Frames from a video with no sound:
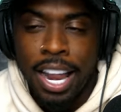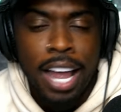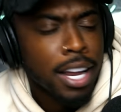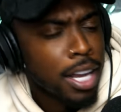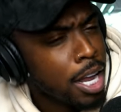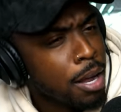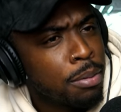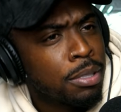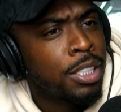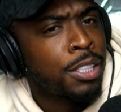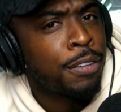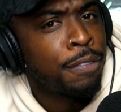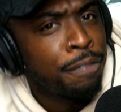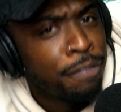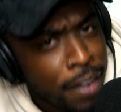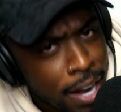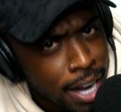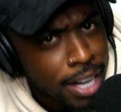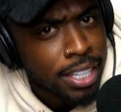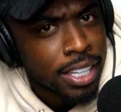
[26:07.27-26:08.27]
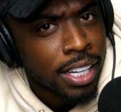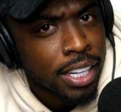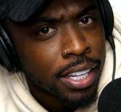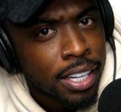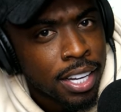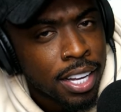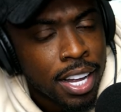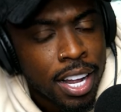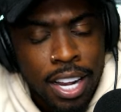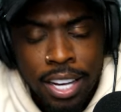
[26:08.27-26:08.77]
like it was
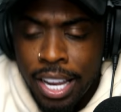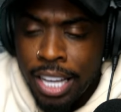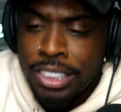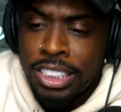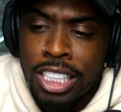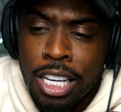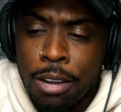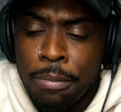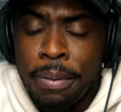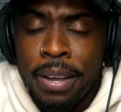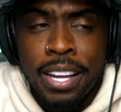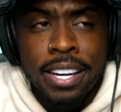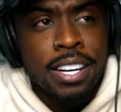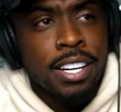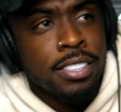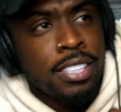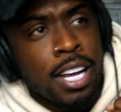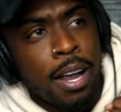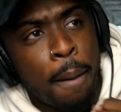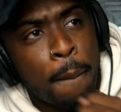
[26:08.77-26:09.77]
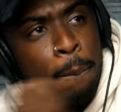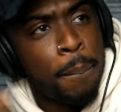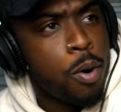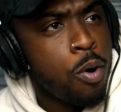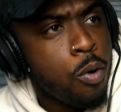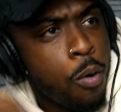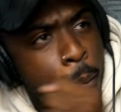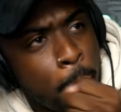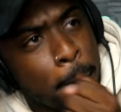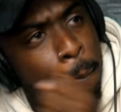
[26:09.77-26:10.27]
funny. Like she'll be in there taking
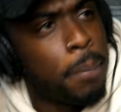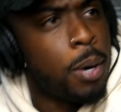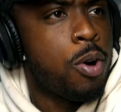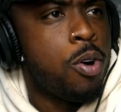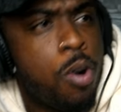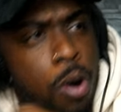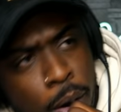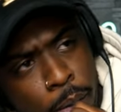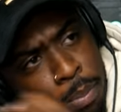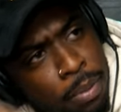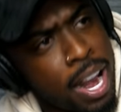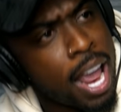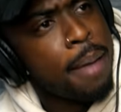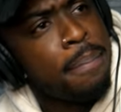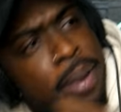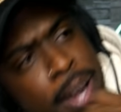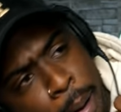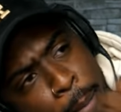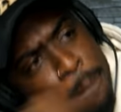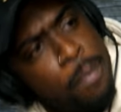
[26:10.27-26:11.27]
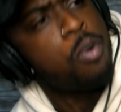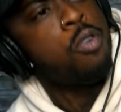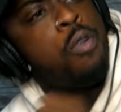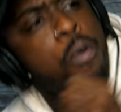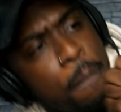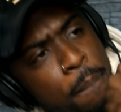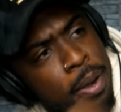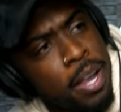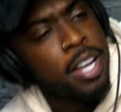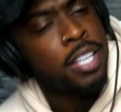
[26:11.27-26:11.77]
boom, boom, but they'd be there,
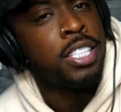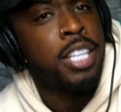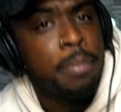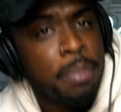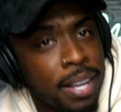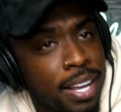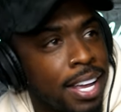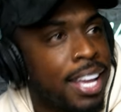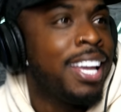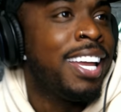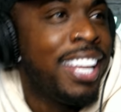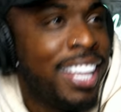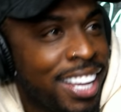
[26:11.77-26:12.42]
boom, and she'd be